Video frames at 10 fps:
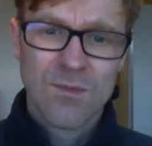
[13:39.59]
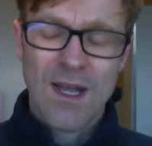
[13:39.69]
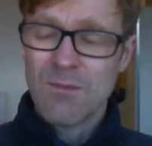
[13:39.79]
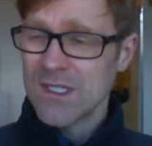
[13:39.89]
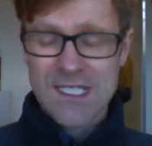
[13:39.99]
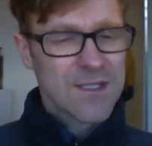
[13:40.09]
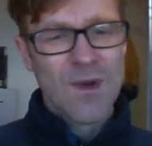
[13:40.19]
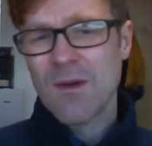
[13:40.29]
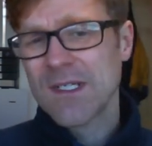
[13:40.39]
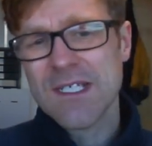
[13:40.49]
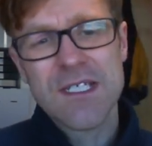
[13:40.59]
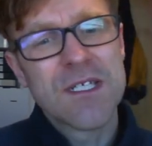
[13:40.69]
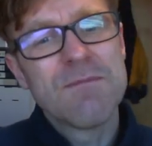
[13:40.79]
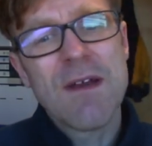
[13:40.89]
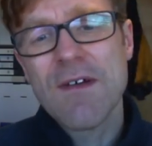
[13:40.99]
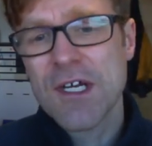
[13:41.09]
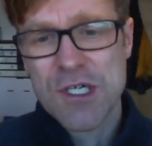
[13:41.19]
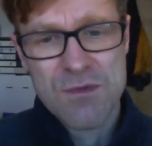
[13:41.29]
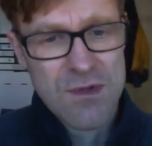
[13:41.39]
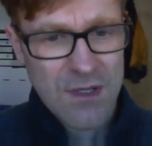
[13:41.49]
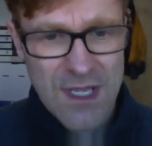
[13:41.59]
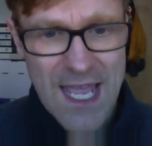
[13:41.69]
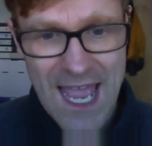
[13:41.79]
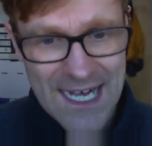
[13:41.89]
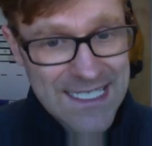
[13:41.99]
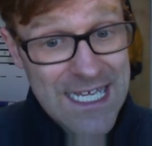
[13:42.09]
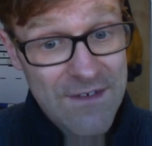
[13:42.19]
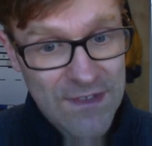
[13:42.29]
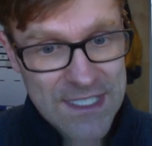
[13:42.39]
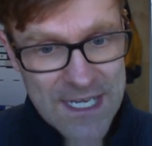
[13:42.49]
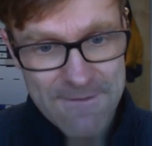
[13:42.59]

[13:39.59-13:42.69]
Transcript: was in some way almost a spiritual activity.